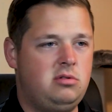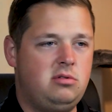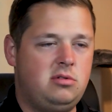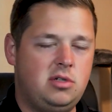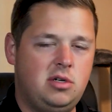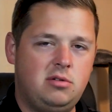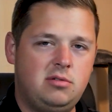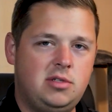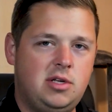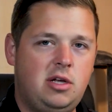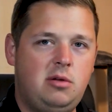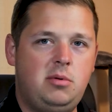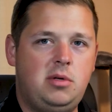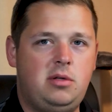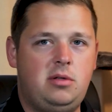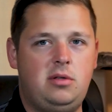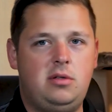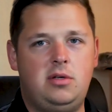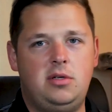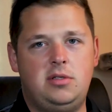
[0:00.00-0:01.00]
don't tell
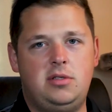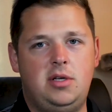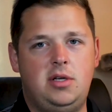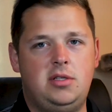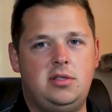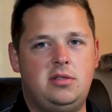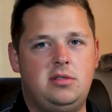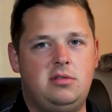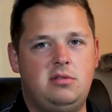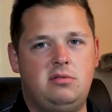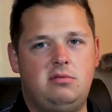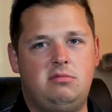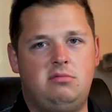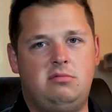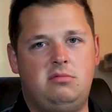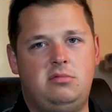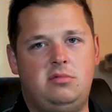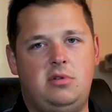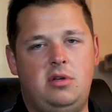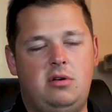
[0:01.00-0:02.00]
me, because
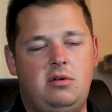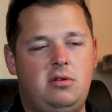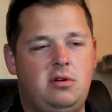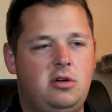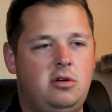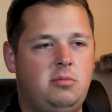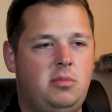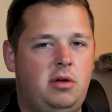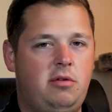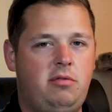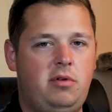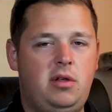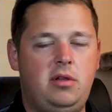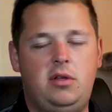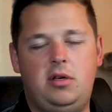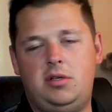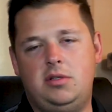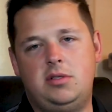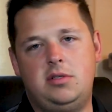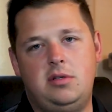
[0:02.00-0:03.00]
that'll hurt my
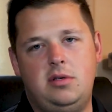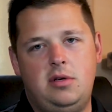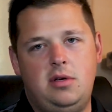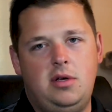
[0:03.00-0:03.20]
feelings.